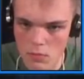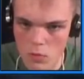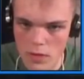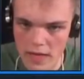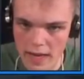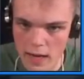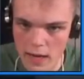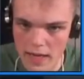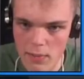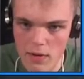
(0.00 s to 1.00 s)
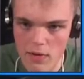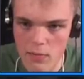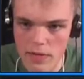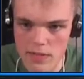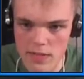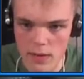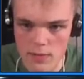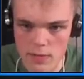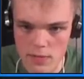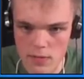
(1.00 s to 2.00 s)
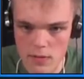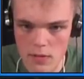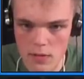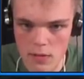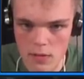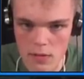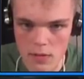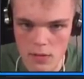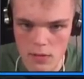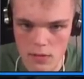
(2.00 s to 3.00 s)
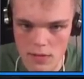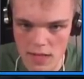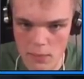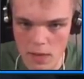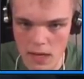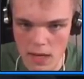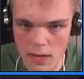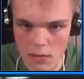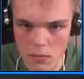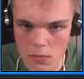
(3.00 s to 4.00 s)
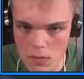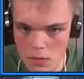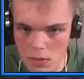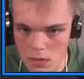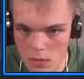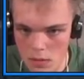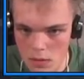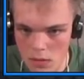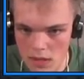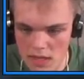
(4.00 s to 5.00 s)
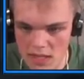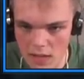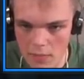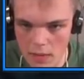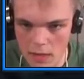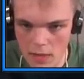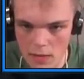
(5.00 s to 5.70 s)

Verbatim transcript: What the hell? I keep hearing weird sounds. Or is that me? Is that me?